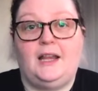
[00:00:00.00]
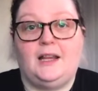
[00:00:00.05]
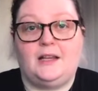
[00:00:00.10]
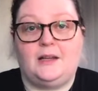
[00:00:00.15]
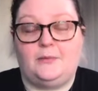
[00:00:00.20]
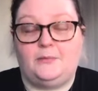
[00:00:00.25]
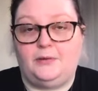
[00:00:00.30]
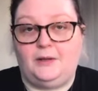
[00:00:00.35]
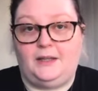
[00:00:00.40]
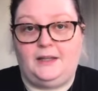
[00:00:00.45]

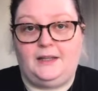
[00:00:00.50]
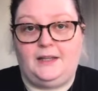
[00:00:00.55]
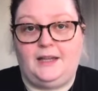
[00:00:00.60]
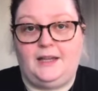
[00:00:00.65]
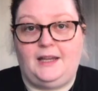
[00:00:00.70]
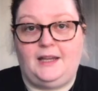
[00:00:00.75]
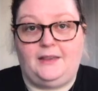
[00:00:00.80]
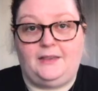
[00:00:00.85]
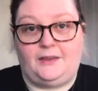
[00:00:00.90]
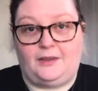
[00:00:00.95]

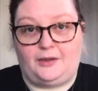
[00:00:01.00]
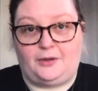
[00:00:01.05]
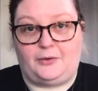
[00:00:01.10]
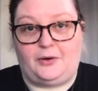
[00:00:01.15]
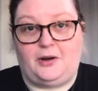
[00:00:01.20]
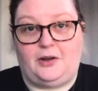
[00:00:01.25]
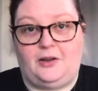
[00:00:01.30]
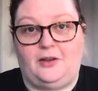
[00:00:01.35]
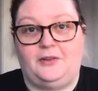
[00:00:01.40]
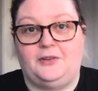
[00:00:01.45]
completely in the
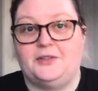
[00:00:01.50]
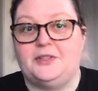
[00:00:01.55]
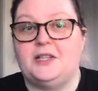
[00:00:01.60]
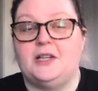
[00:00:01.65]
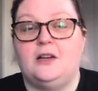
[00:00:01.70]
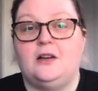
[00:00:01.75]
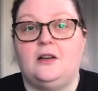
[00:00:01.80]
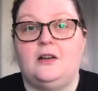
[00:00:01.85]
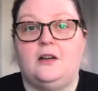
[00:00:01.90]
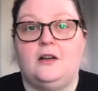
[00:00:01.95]
thralls
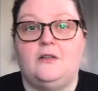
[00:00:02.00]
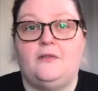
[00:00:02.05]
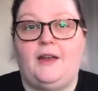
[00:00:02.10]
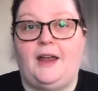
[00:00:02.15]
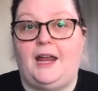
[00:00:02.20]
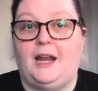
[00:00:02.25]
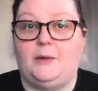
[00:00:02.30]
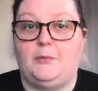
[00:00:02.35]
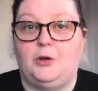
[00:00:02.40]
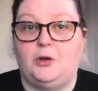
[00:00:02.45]
of
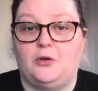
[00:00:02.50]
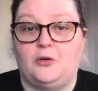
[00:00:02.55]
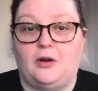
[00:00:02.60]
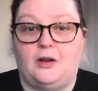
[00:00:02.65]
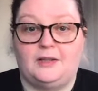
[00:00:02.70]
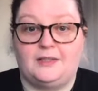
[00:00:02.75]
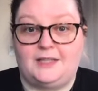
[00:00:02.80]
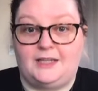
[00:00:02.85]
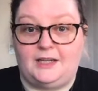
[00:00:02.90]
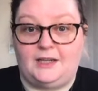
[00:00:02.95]
Animal
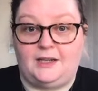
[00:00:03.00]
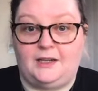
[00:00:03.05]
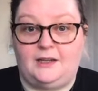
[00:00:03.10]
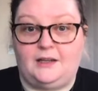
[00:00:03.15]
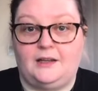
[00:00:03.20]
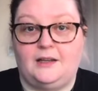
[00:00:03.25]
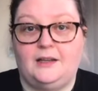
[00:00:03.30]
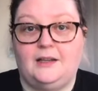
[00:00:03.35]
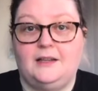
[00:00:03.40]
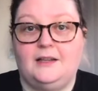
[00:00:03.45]

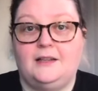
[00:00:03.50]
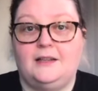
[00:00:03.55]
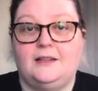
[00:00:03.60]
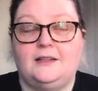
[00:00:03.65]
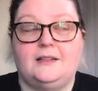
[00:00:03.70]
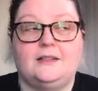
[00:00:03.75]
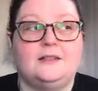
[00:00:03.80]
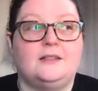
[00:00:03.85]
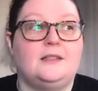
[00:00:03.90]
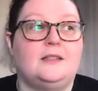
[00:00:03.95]
Crossing
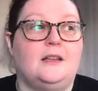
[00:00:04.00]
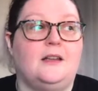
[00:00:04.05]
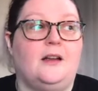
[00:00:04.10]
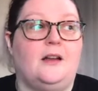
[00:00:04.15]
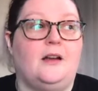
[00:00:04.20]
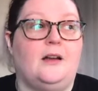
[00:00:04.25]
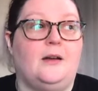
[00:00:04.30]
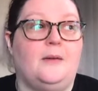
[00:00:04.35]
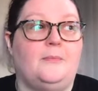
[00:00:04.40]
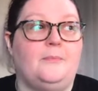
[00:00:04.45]

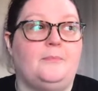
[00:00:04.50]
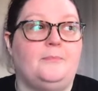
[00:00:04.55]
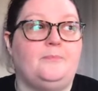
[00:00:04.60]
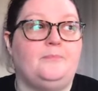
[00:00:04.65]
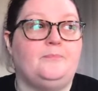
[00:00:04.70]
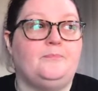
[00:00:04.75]
um,